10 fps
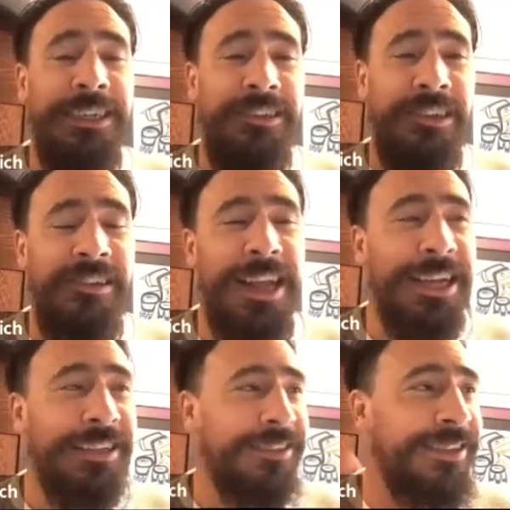just
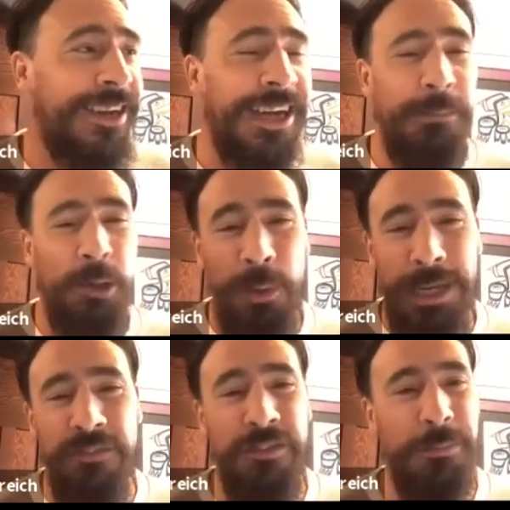that time
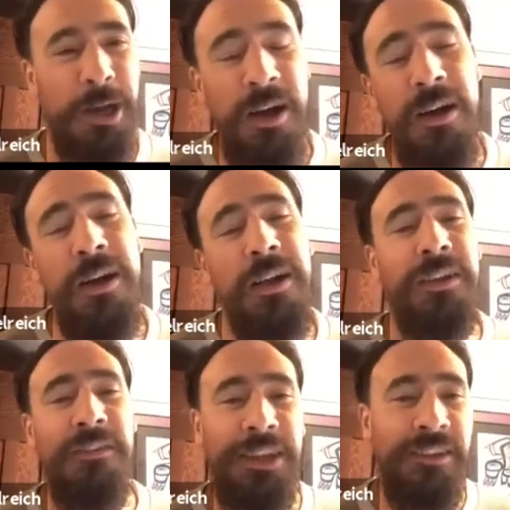away from
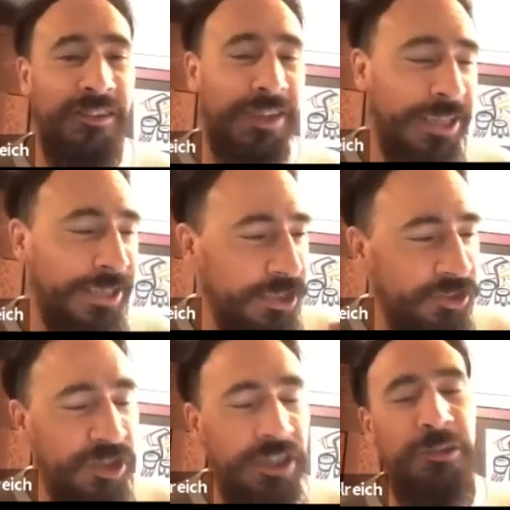all of this
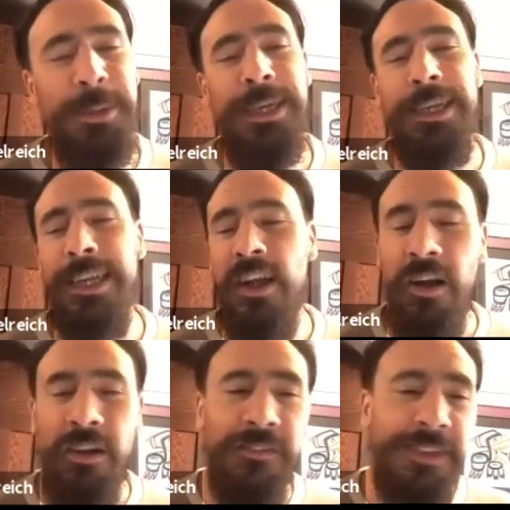judgment and
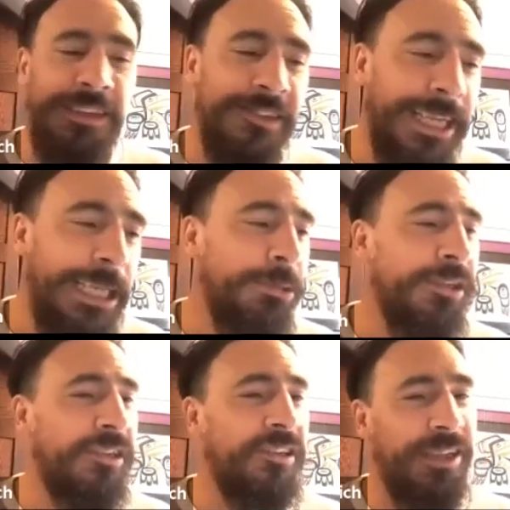all of these
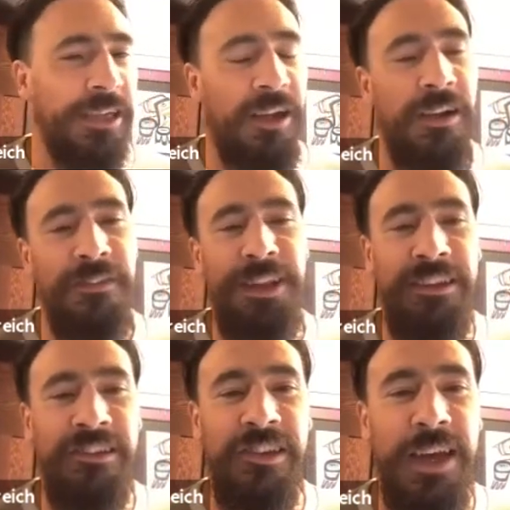labels and all of
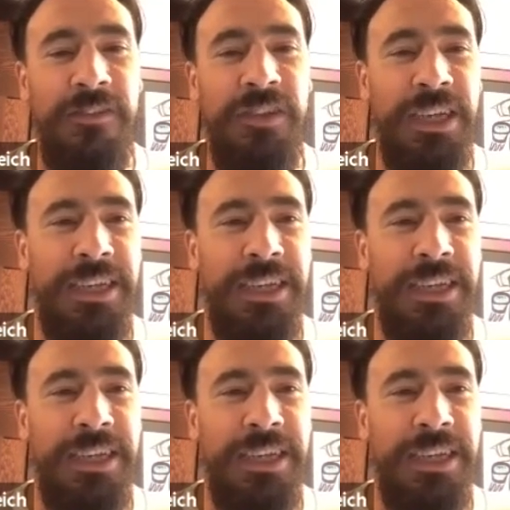this stuff,